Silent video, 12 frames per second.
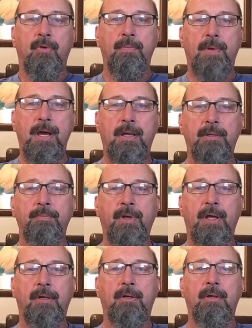The remodeling
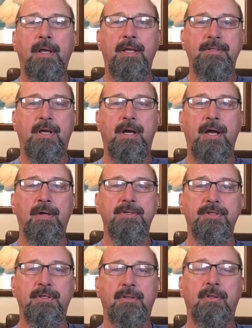painter has a
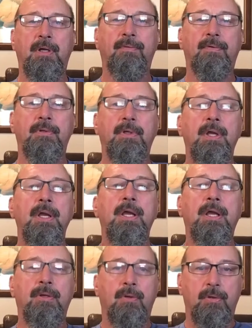higher skill level
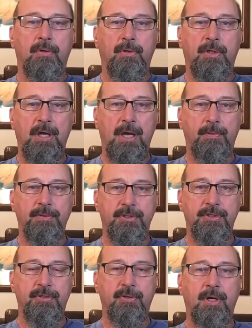in order to accomplish
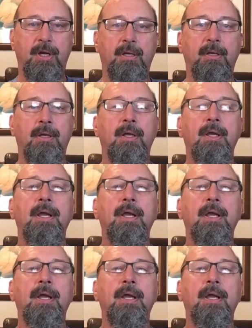his trade